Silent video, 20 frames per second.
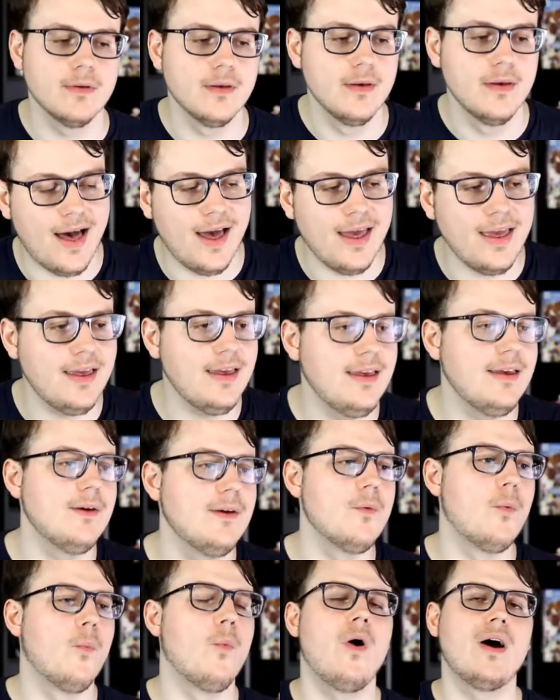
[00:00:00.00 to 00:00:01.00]
I
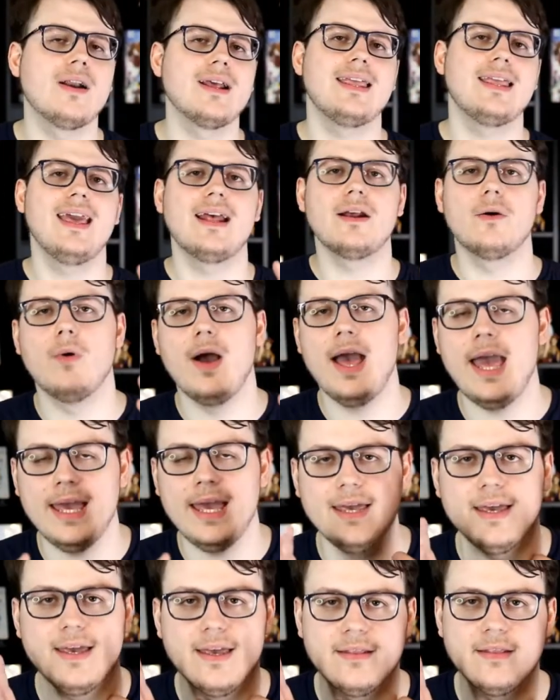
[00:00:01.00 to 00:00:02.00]
want to get
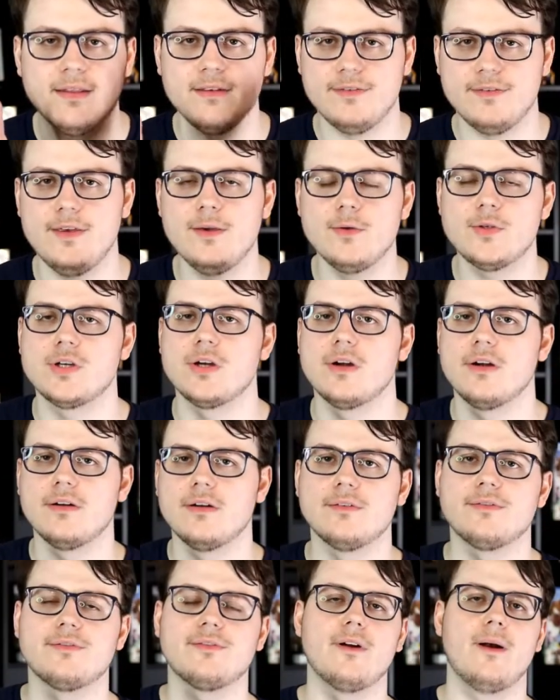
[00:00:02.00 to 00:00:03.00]
away in the
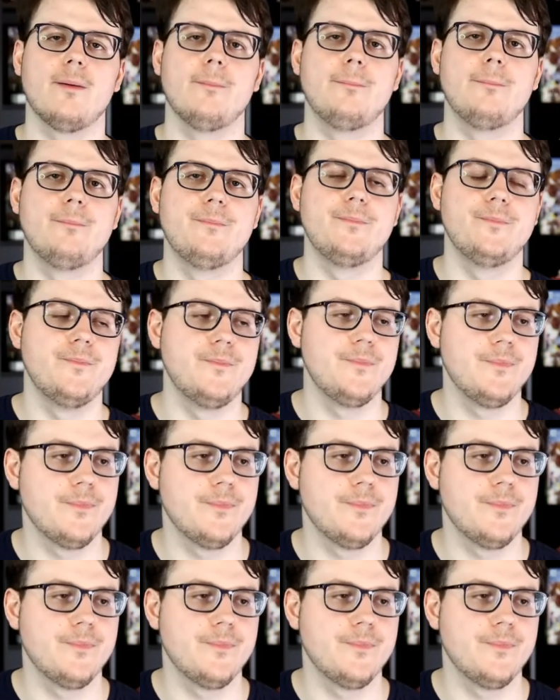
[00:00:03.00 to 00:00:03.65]
future from